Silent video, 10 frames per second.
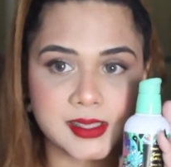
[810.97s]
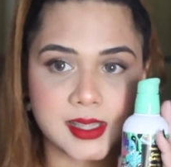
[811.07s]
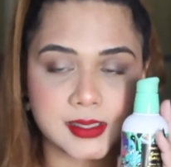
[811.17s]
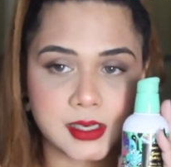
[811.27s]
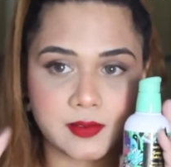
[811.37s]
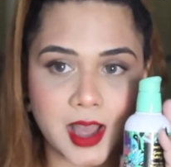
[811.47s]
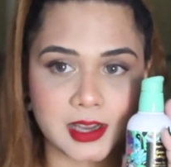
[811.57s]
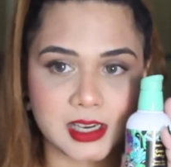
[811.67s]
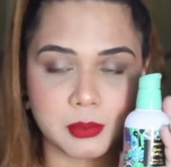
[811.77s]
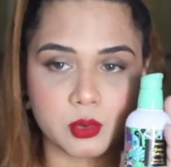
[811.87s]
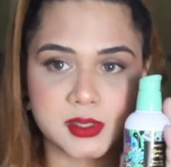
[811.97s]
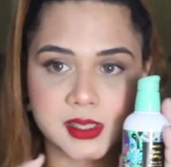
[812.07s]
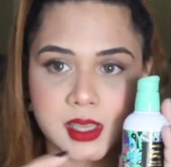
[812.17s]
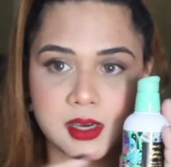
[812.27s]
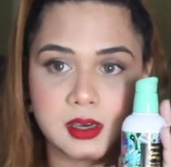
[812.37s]
sensitive, acne prone
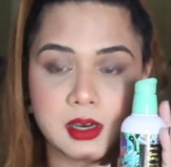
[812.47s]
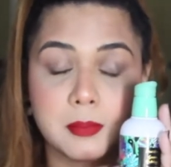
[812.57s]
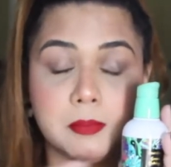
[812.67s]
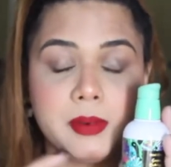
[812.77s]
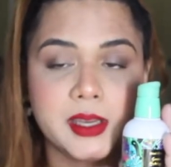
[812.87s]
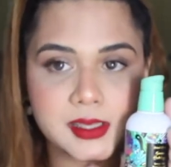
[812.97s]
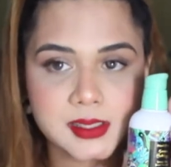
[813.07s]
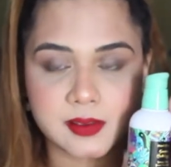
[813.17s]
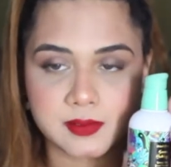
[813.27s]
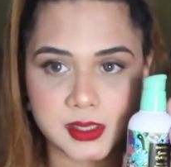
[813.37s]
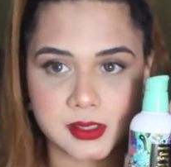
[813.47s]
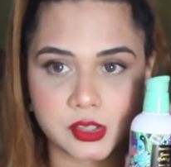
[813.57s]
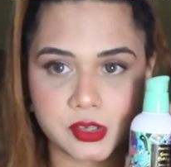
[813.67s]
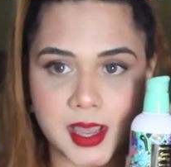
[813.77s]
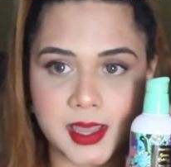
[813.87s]
skin, please give this
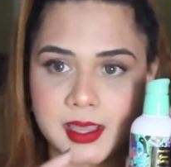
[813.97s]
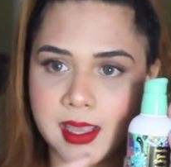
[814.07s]
a try.